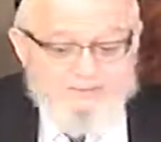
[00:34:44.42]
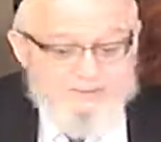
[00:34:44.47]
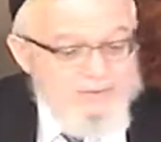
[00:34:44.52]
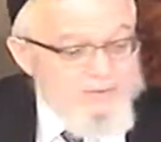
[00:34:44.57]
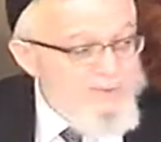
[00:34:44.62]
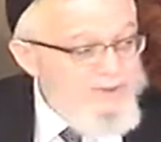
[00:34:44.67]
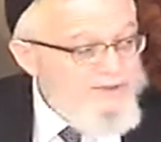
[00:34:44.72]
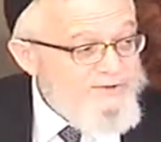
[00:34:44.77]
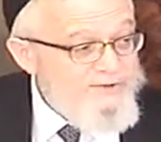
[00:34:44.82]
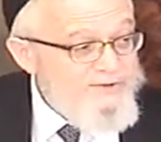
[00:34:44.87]
the
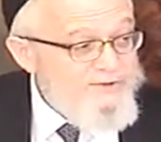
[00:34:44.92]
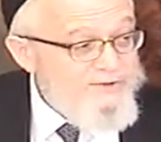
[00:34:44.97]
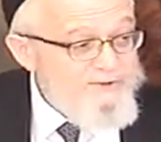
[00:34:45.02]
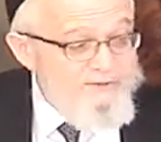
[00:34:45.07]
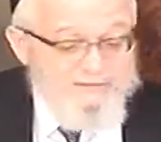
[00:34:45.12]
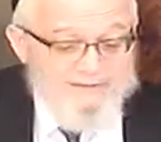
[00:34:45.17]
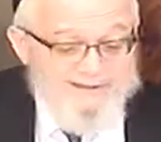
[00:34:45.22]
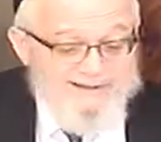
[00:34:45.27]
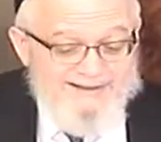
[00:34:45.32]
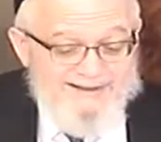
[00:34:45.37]
question
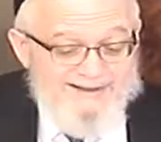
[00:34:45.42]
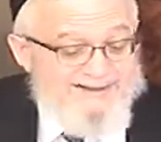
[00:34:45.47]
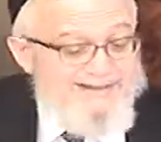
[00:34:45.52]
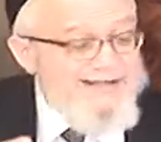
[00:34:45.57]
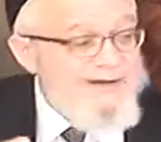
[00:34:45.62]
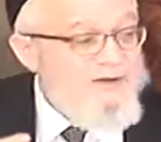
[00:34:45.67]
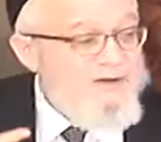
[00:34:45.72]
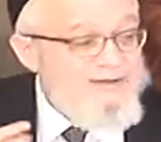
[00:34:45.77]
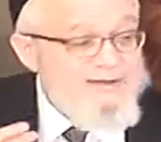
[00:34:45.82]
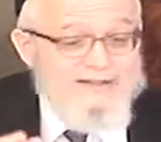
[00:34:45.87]
is not
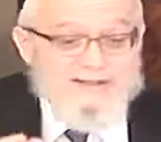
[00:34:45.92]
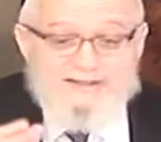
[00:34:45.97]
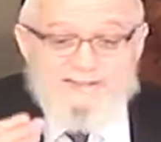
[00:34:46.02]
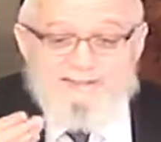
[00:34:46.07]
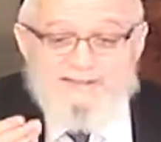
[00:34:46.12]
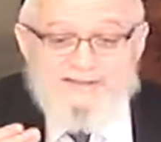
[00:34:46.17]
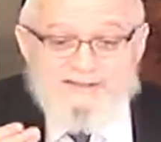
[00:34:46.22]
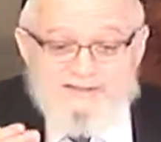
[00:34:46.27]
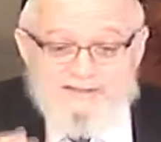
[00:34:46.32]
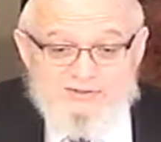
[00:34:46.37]
a, is a
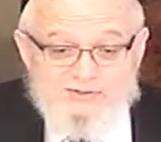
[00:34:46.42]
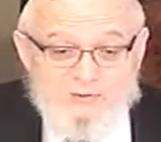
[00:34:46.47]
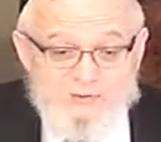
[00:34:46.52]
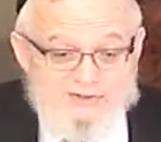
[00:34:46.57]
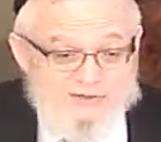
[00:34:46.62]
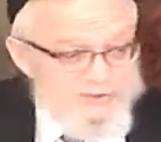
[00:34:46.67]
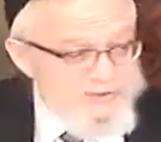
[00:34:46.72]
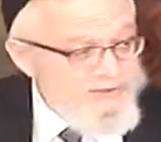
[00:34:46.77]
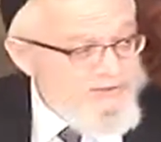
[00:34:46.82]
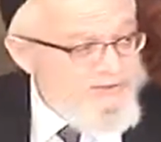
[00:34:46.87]
baseless
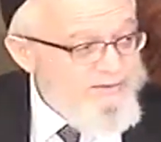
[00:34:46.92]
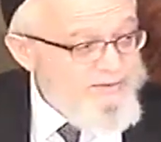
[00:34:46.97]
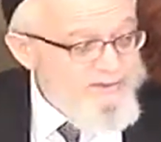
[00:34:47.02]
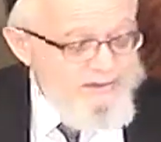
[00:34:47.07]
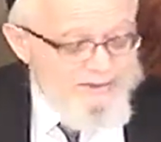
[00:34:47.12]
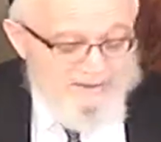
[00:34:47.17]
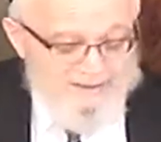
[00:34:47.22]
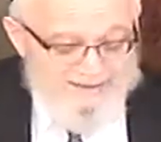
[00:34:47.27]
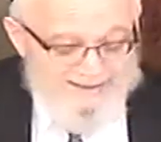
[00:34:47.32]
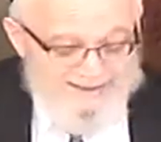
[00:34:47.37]
question.
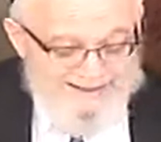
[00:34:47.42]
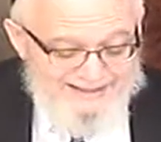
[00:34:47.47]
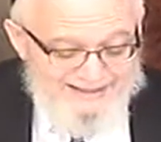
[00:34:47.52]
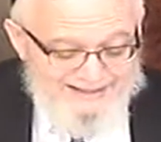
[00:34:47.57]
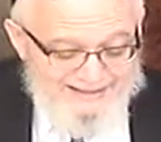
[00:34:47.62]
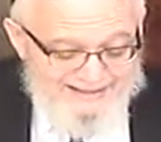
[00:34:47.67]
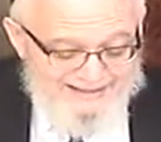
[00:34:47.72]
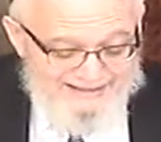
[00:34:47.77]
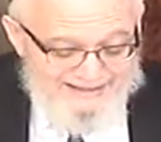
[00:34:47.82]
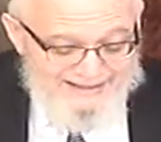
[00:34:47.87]
He
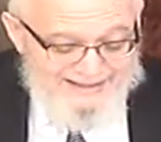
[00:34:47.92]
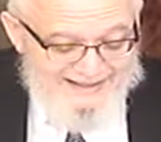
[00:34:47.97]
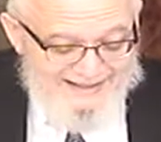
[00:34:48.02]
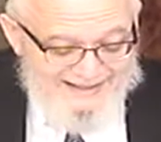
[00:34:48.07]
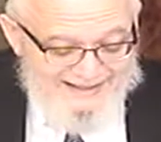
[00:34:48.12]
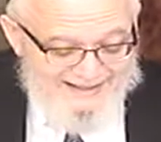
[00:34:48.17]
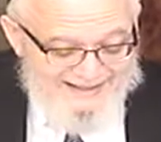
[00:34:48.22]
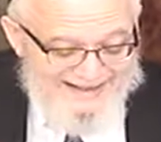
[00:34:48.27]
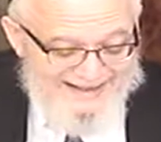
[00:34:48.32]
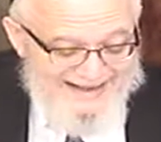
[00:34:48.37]
says,
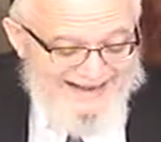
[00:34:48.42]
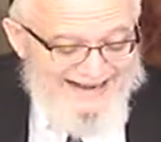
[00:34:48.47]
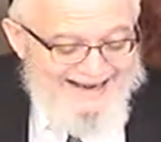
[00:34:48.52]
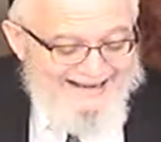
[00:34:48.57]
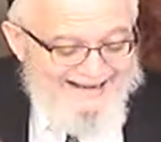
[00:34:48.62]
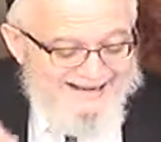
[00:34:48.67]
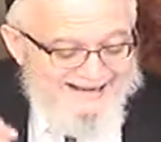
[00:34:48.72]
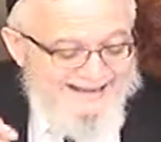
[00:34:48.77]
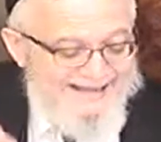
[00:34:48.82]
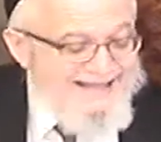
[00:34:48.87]

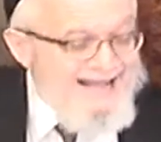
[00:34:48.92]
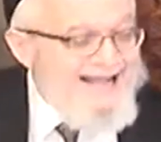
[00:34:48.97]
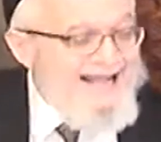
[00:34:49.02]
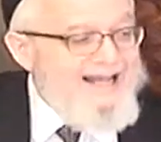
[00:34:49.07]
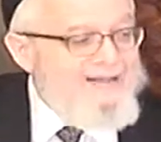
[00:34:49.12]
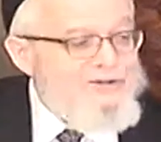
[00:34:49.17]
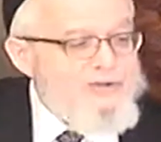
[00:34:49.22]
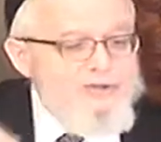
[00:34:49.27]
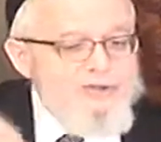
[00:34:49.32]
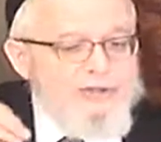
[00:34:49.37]
Ein ze
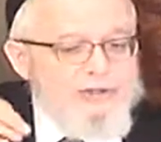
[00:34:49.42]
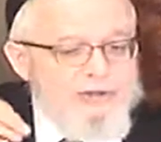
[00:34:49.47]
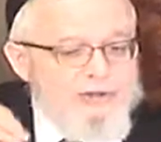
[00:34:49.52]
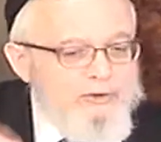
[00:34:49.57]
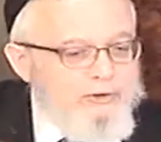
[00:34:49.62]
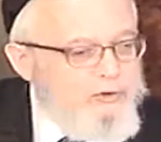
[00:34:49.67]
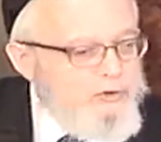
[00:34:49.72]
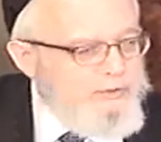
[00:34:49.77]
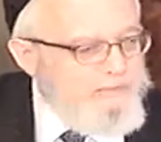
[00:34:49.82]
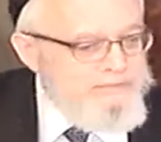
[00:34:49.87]
kashi shel
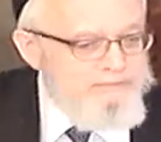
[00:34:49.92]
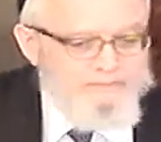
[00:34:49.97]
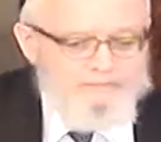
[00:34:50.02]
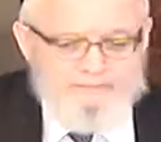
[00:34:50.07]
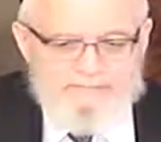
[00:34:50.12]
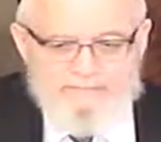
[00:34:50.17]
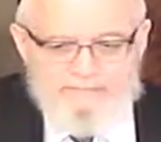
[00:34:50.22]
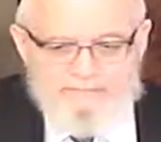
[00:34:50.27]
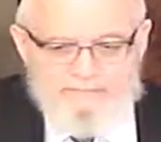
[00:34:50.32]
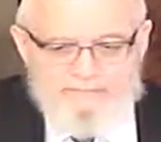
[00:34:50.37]
klum.
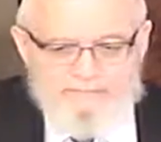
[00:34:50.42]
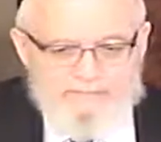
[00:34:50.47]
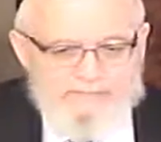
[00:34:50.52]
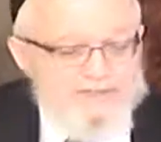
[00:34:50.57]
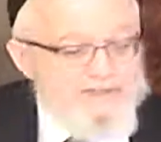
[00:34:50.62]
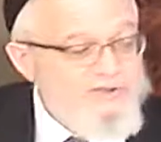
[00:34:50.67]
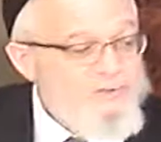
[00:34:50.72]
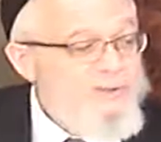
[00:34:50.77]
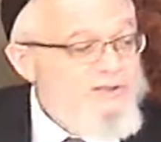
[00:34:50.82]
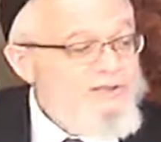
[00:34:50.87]

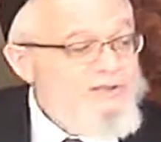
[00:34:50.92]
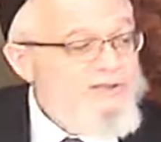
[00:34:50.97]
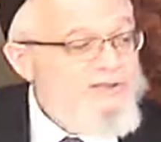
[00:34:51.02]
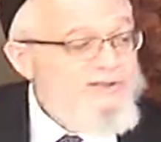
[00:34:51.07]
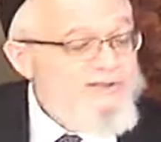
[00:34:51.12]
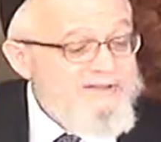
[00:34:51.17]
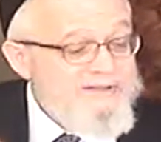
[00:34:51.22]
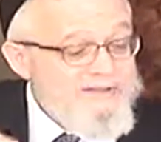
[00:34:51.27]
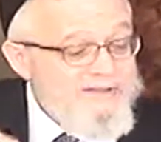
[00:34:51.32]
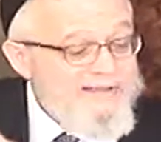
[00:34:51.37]
This question is,
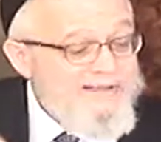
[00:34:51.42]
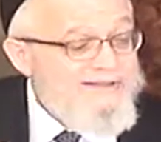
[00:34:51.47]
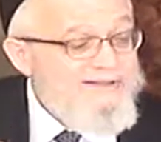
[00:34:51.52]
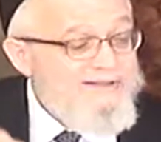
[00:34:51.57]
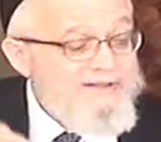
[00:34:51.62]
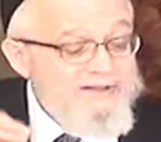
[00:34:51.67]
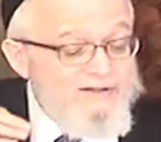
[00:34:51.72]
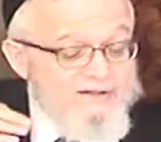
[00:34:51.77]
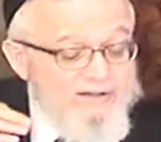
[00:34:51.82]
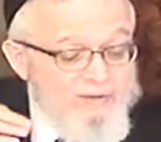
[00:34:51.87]
has
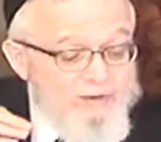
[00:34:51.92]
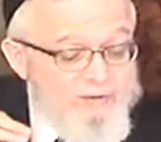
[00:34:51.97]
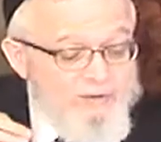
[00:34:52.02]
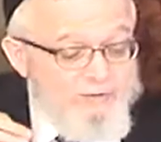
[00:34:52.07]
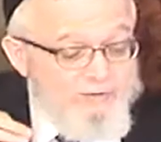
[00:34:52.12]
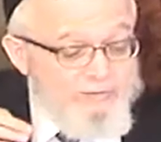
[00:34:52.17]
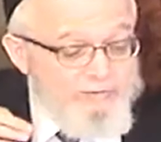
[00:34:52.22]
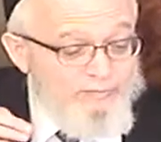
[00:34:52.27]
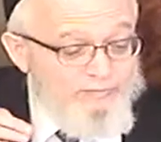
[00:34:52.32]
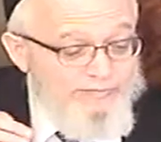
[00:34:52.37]
no
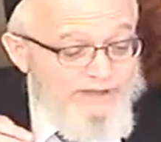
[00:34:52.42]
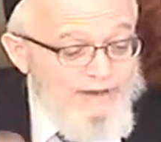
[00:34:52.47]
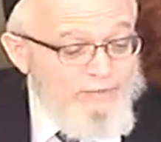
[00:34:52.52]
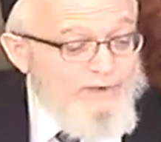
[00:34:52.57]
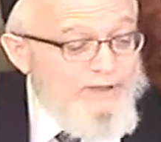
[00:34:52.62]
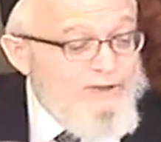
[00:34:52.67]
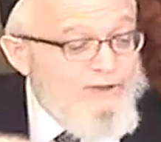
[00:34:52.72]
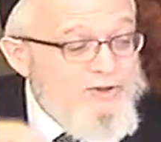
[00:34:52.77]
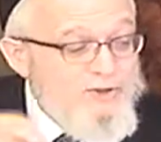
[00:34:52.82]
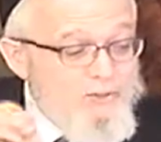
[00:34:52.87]

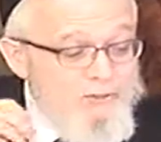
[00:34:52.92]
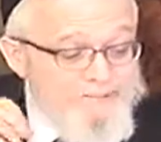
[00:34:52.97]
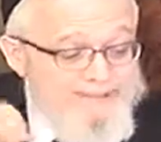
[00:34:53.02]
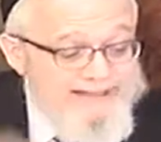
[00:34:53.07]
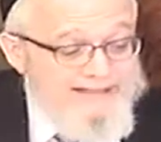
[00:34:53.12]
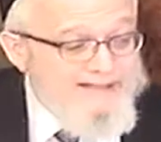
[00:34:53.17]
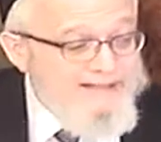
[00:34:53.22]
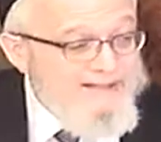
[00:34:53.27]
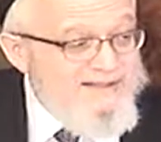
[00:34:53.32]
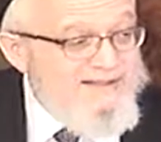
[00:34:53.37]
merit, no
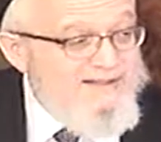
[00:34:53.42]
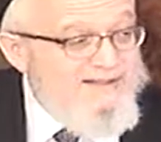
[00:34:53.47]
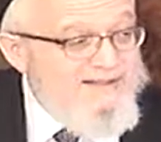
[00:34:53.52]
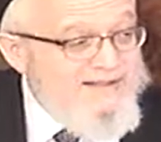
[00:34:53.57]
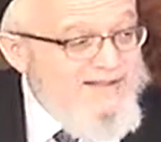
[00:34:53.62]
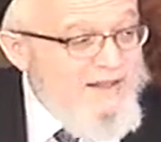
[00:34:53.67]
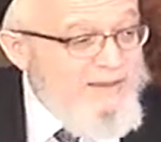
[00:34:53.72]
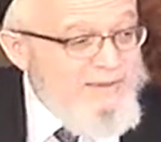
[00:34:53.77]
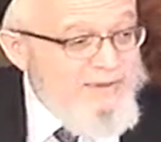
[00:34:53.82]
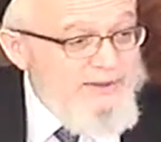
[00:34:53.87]
basis, it's
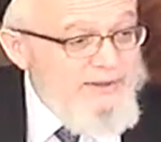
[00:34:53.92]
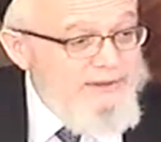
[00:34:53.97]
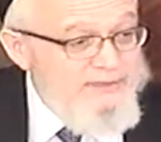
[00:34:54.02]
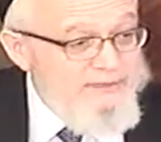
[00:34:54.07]
nothing.